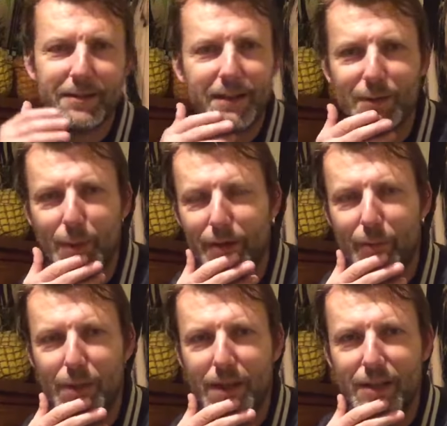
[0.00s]
That's where
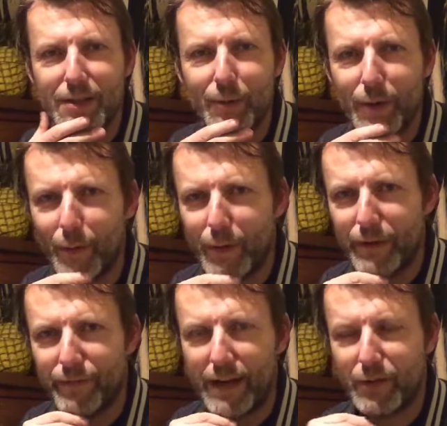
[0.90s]
everybody gets all their
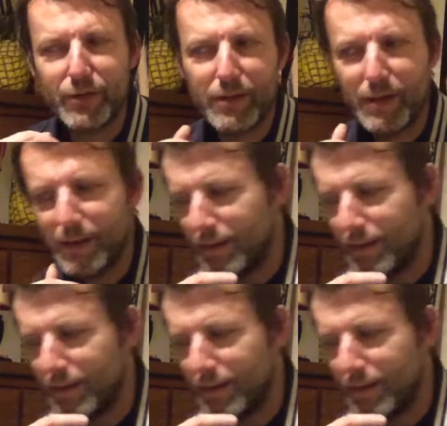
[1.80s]
facts,